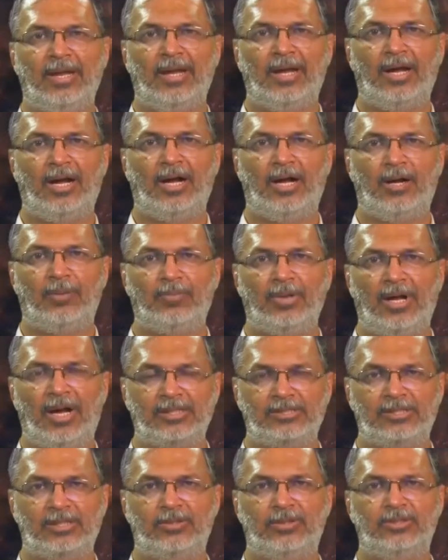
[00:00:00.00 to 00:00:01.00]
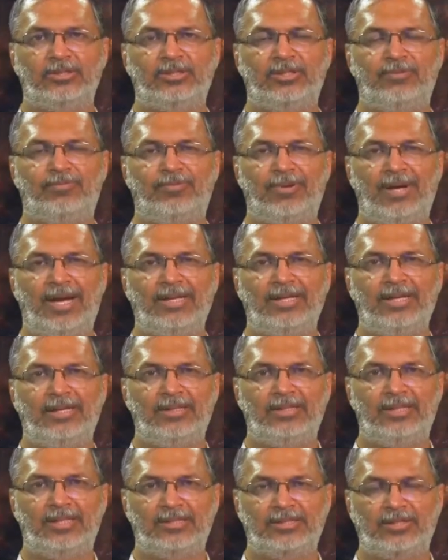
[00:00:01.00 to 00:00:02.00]
R0 is defined
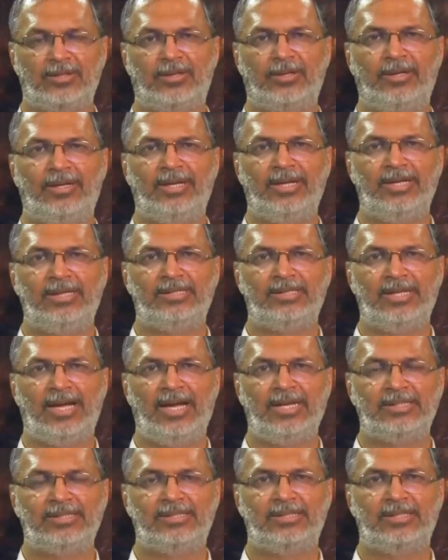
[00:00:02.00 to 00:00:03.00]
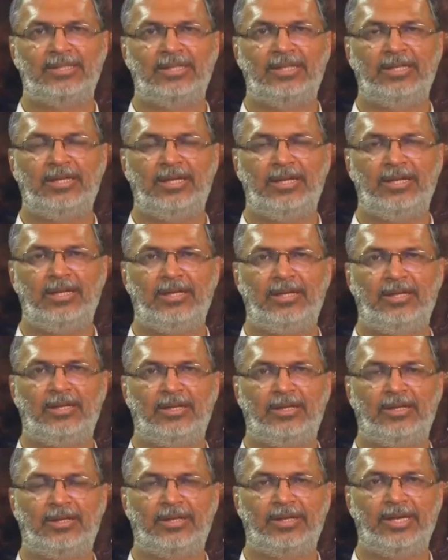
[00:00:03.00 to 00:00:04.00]
in this context as the
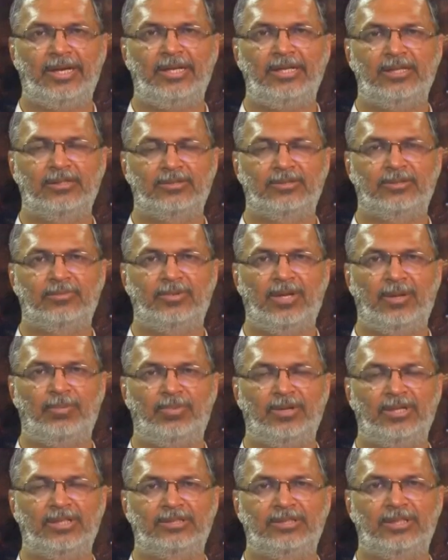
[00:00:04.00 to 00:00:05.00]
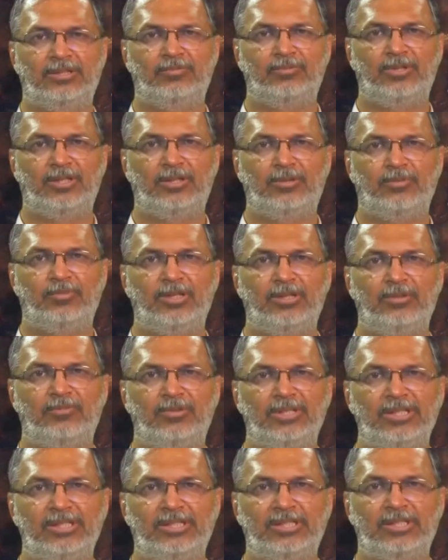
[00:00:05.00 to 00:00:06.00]
radius of the aperture within
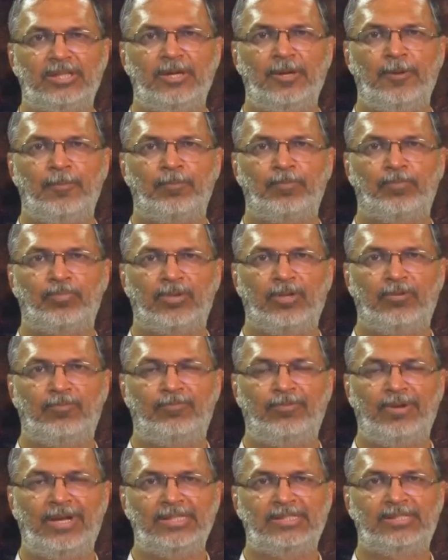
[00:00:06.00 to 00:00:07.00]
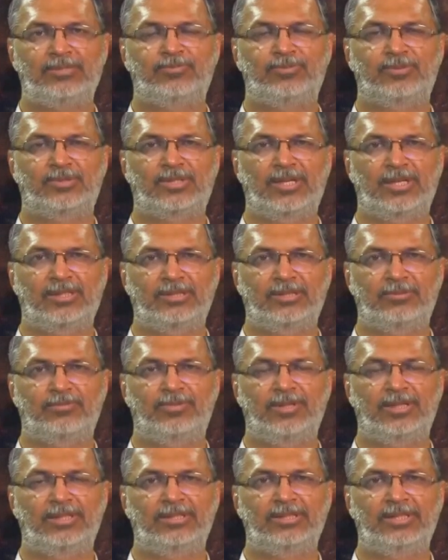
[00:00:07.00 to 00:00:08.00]
which the phase structure
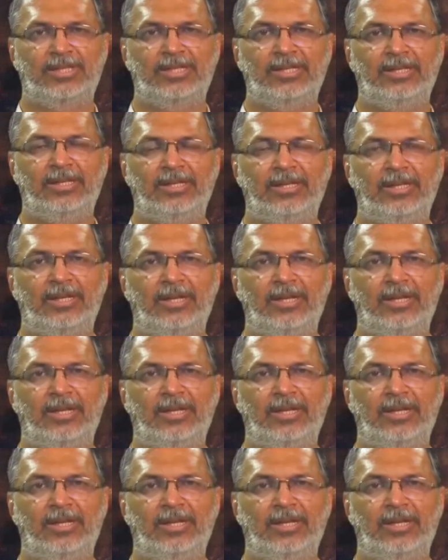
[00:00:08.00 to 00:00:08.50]
function